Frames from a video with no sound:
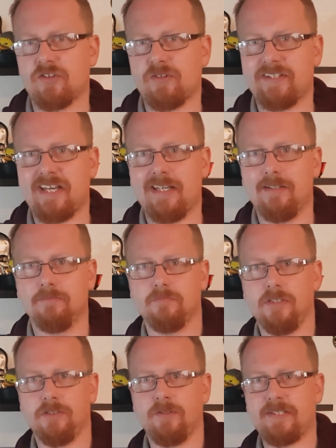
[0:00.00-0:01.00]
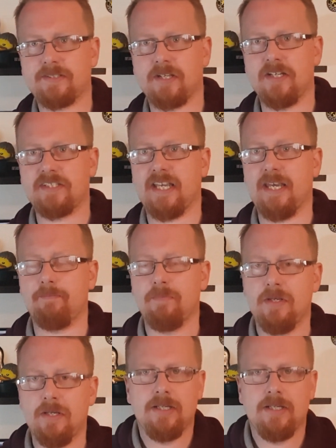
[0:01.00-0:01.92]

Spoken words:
Trek Day and criticizing it.